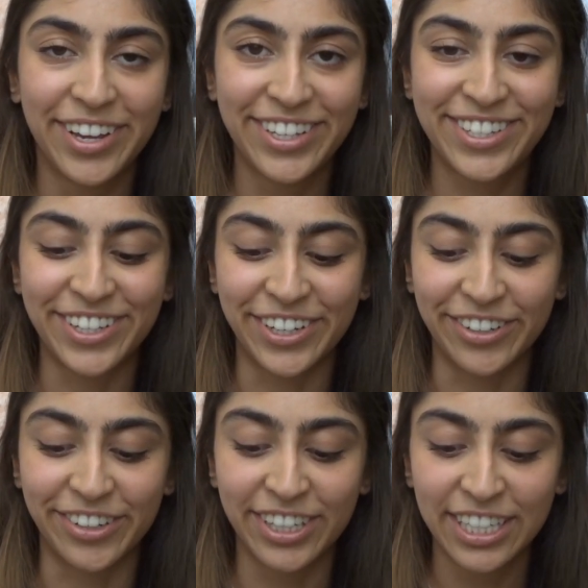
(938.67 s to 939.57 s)

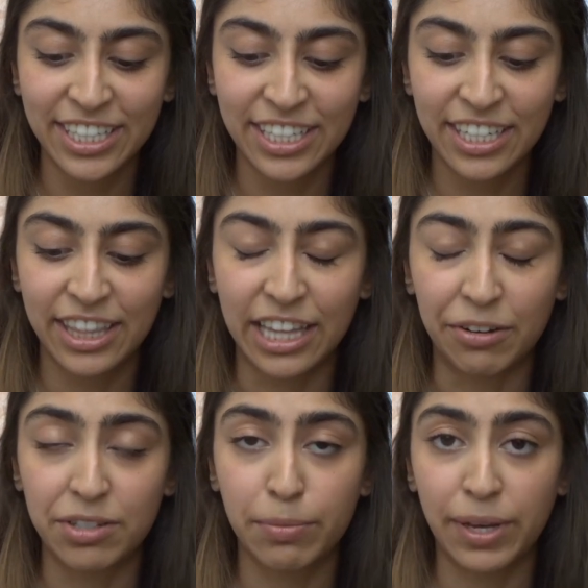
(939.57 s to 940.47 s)
So that
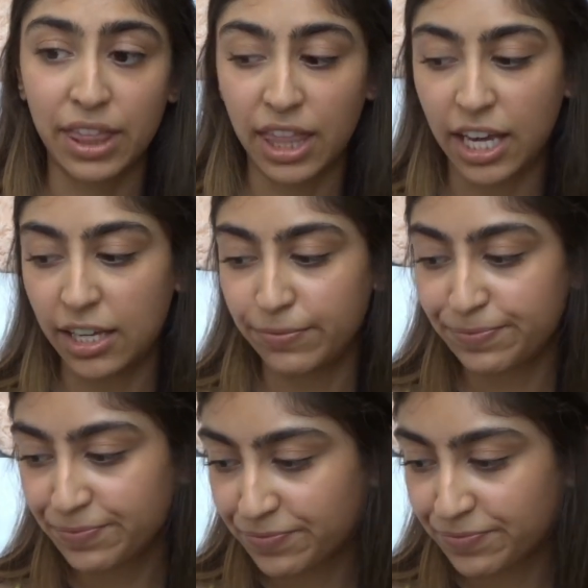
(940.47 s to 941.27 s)
was a big thing.